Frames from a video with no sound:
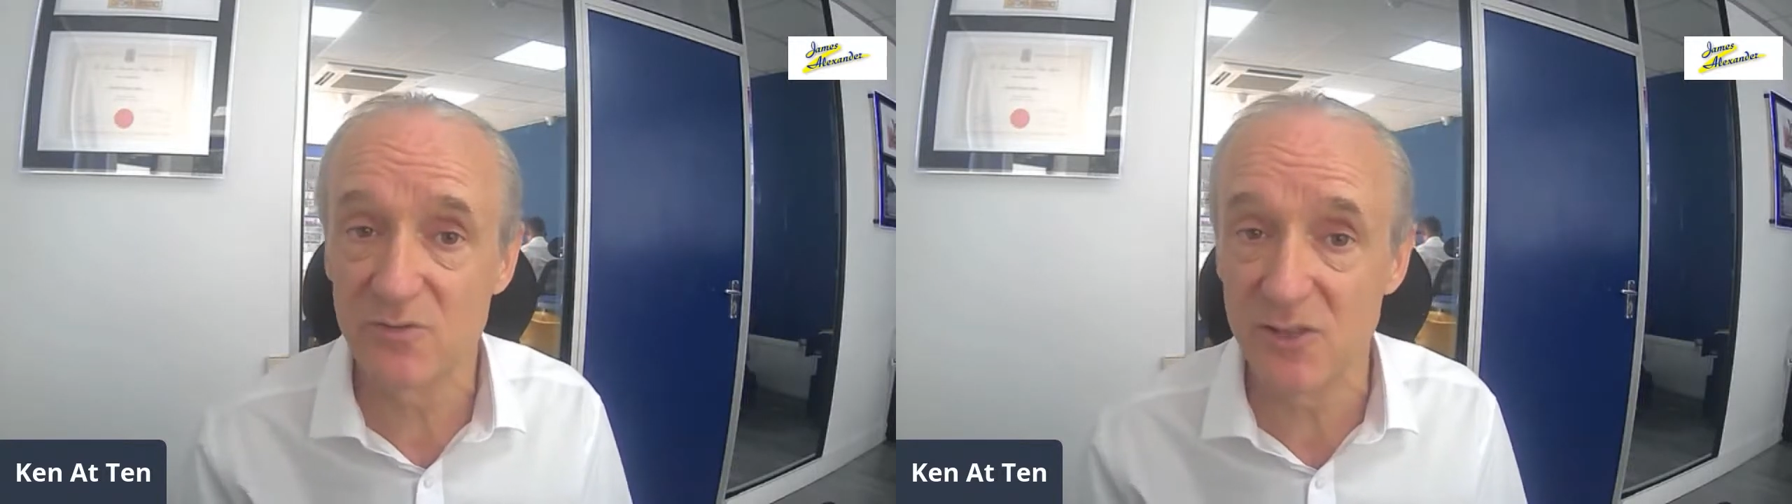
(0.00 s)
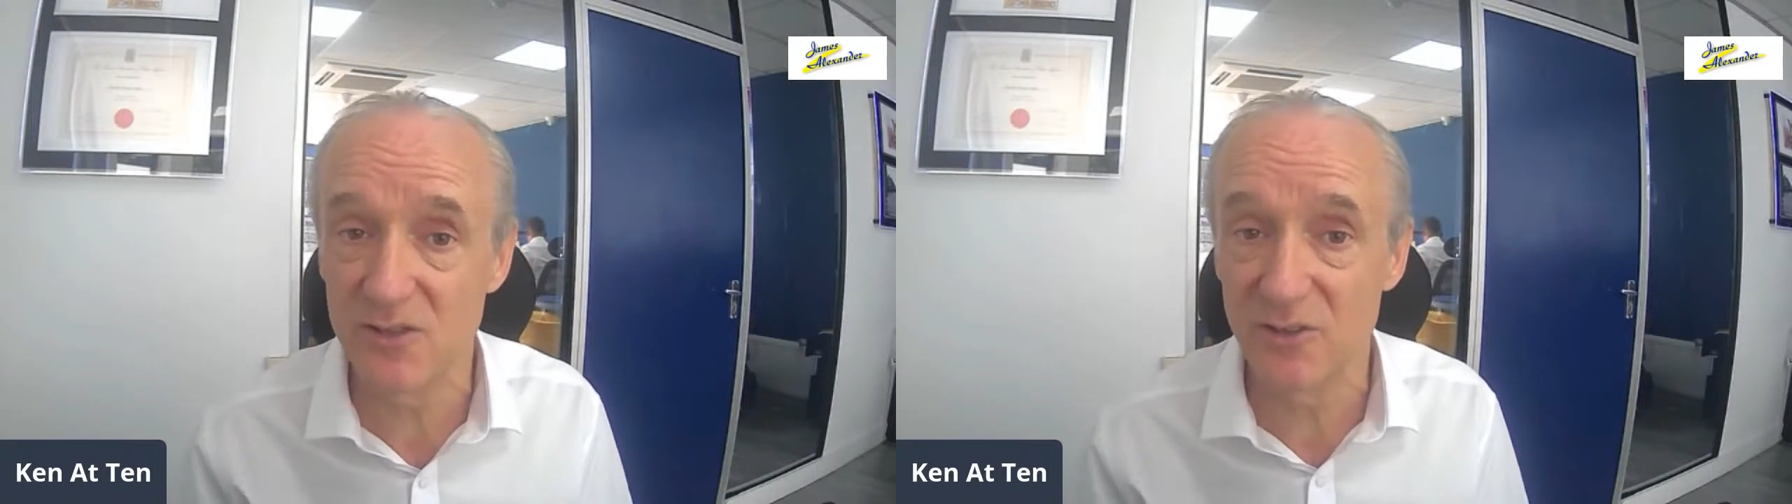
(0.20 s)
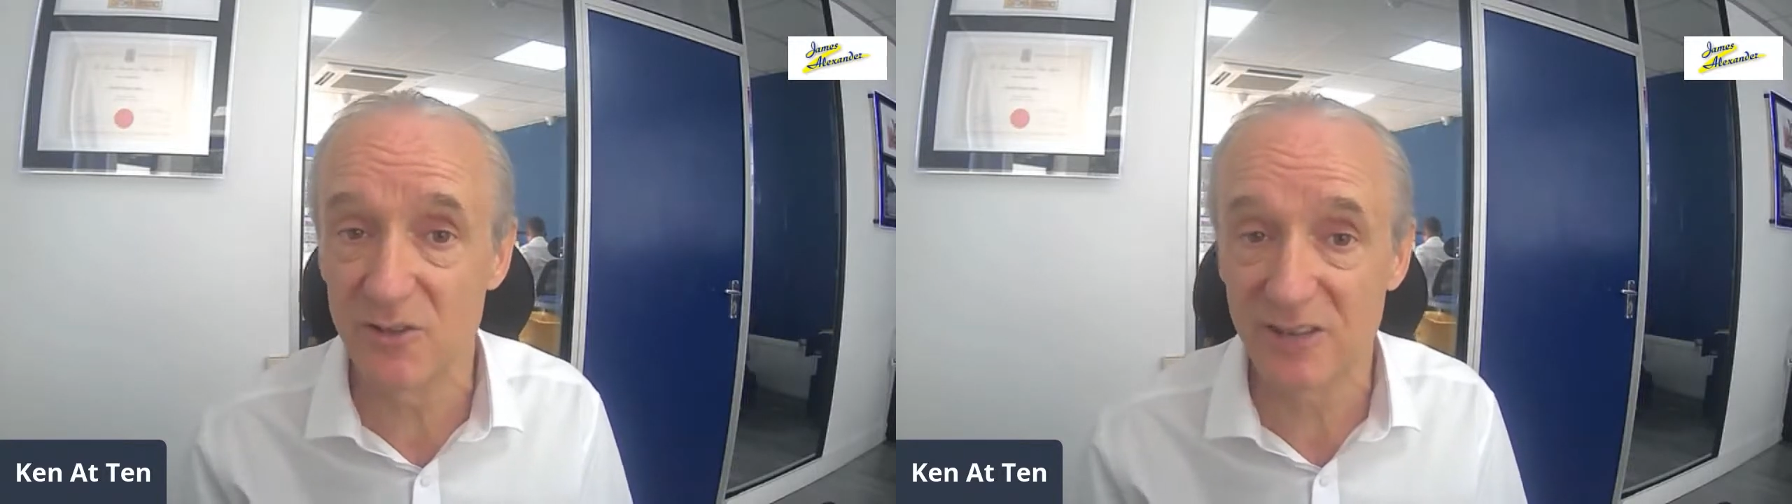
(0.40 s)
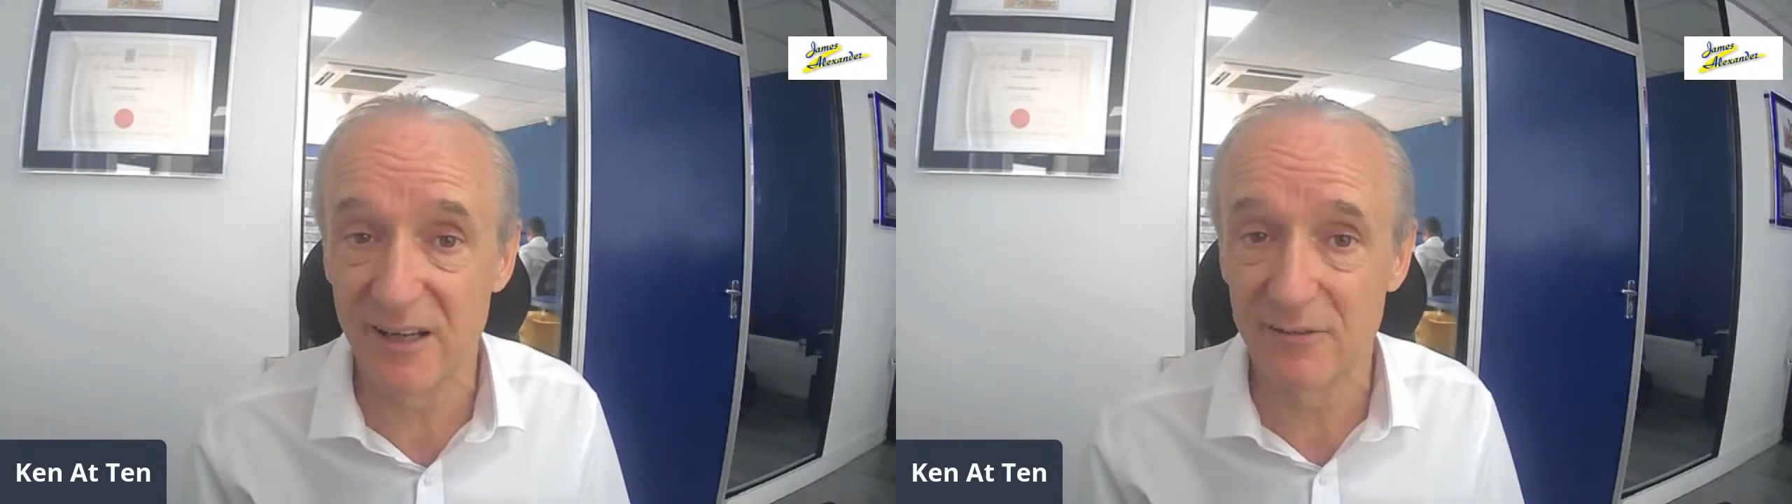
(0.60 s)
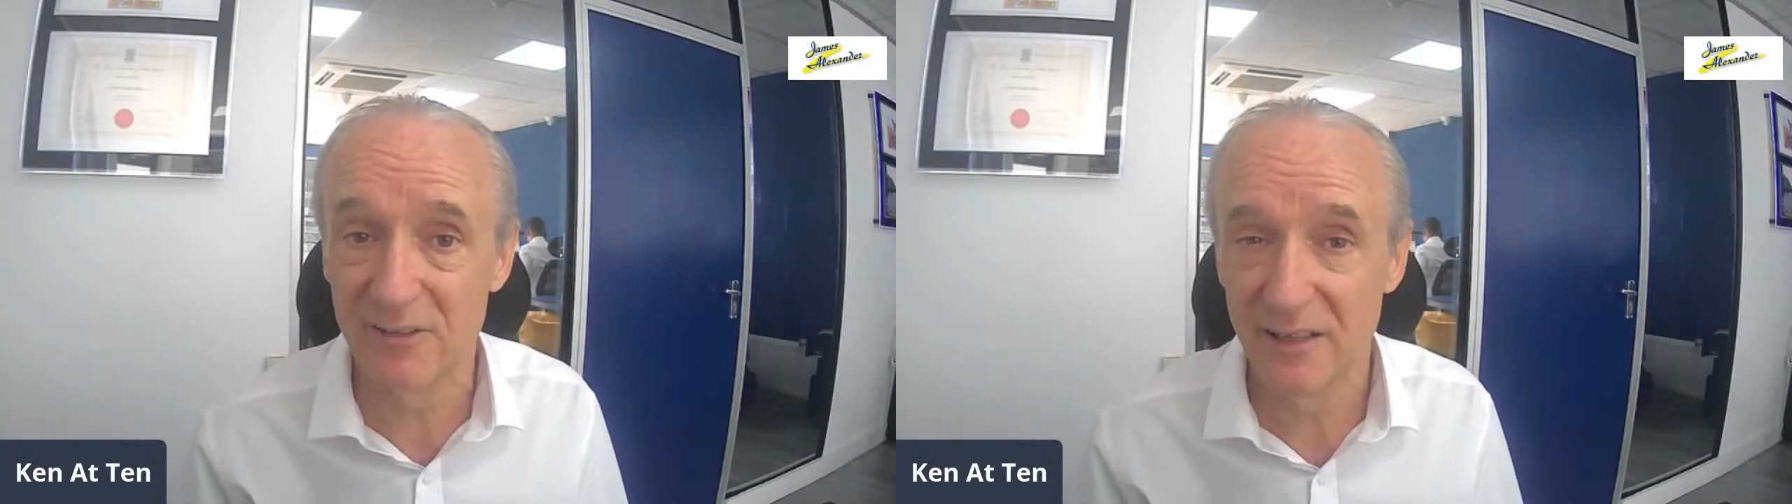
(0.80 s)
since
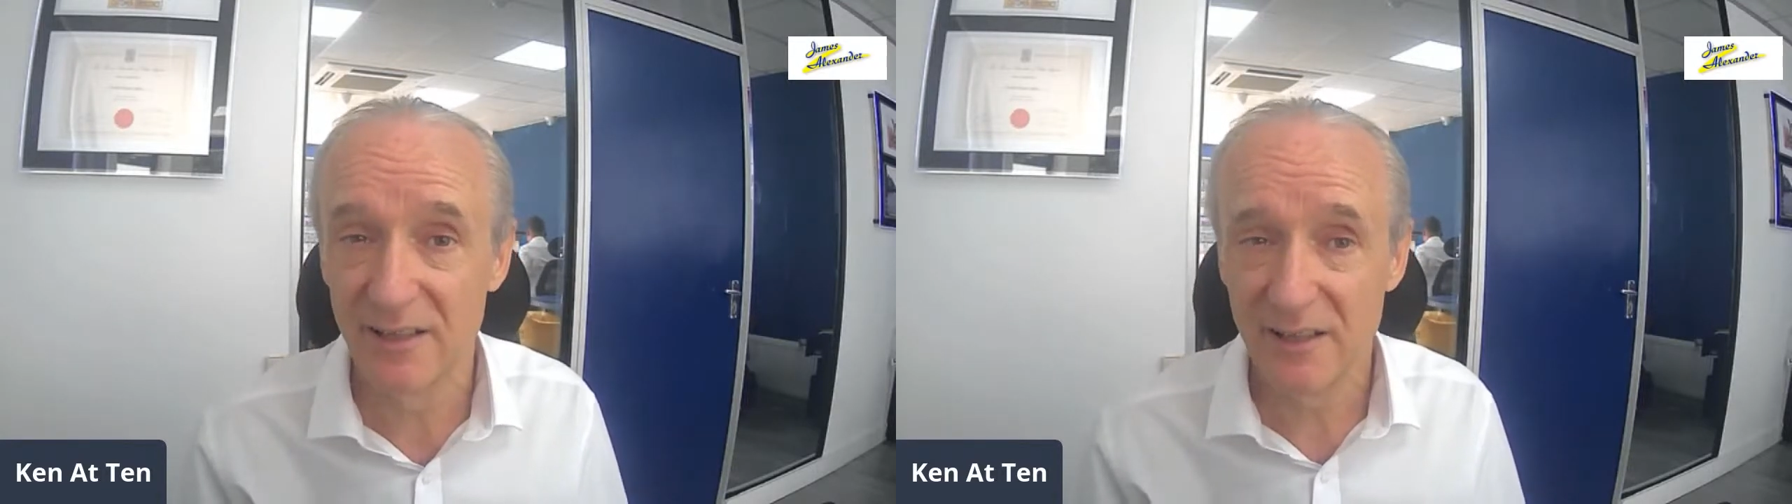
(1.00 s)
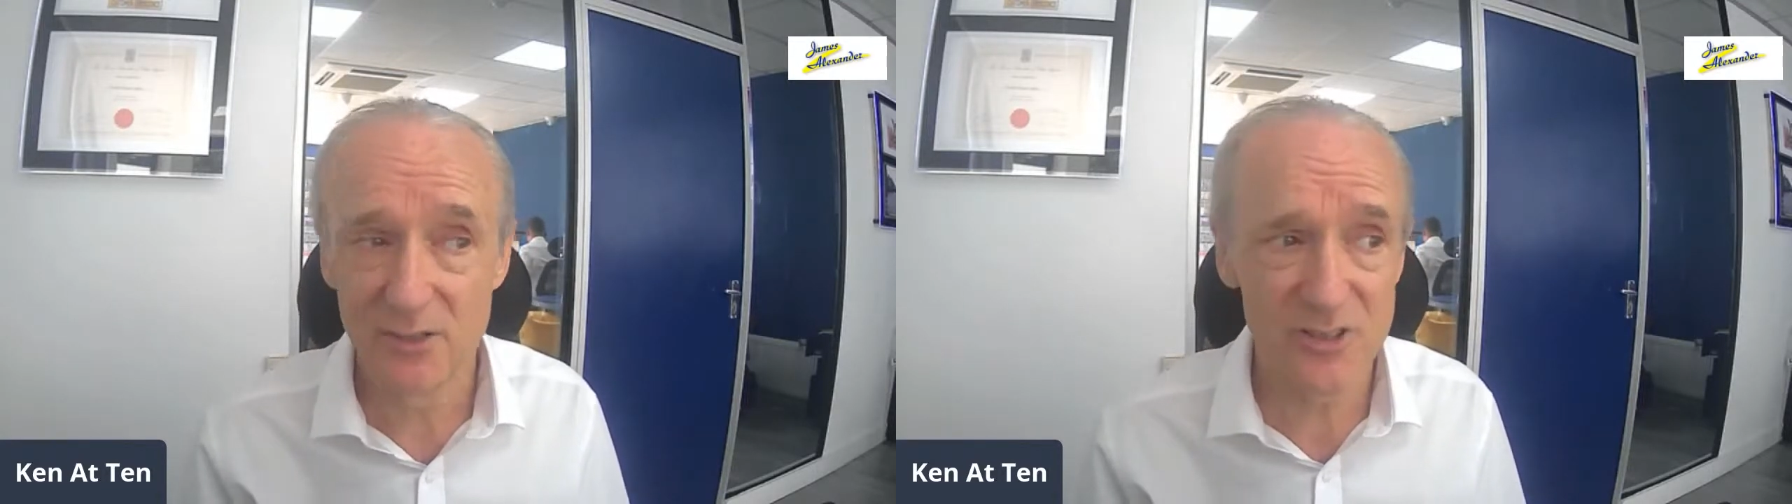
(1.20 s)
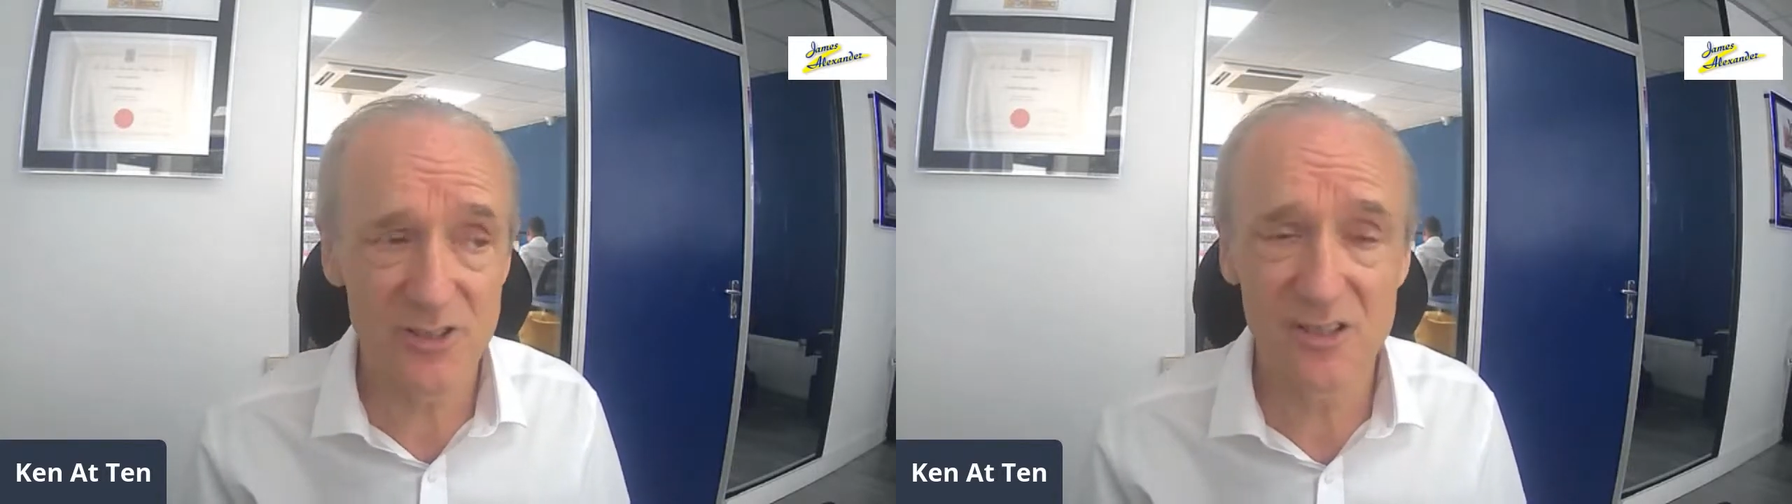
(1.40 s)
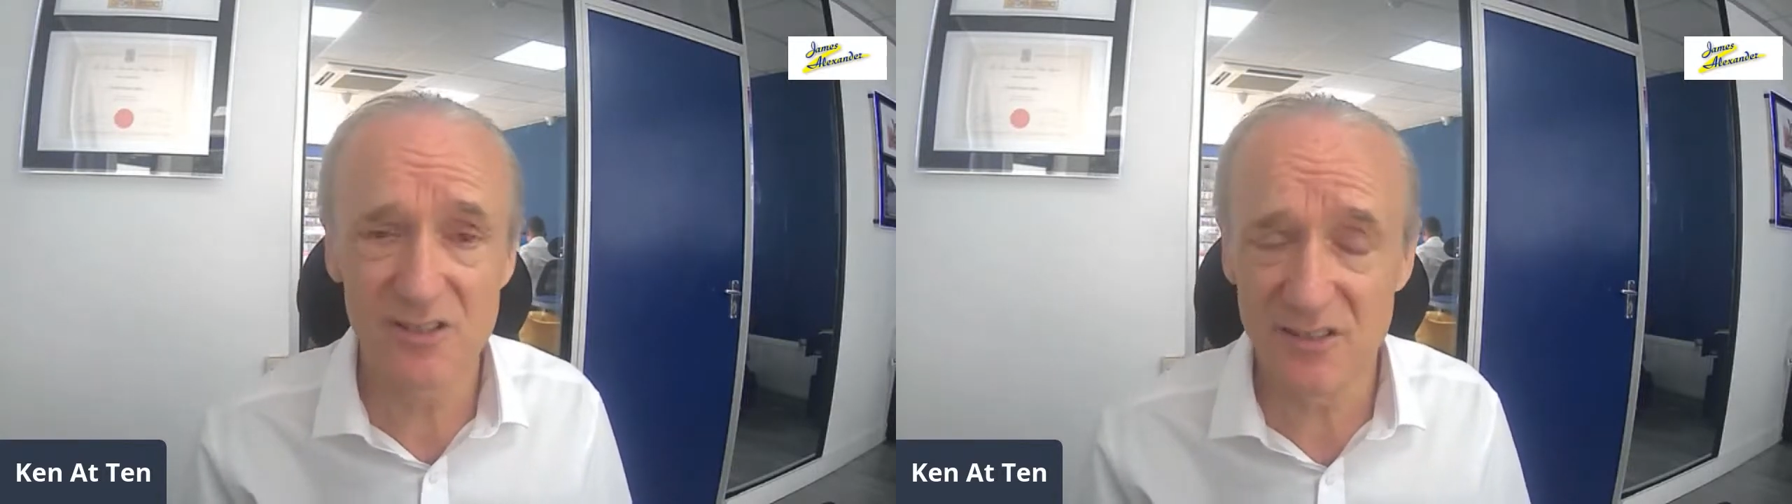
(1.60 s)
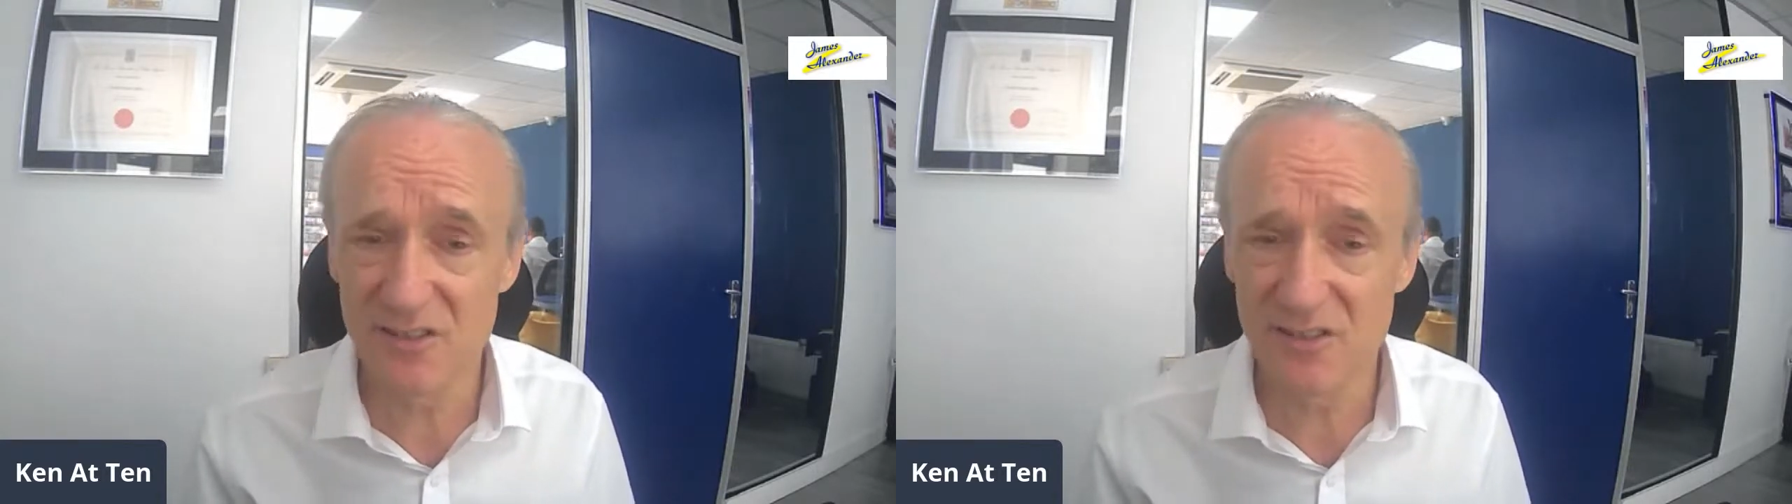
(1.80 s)
lockdown. Interesting, isn't it?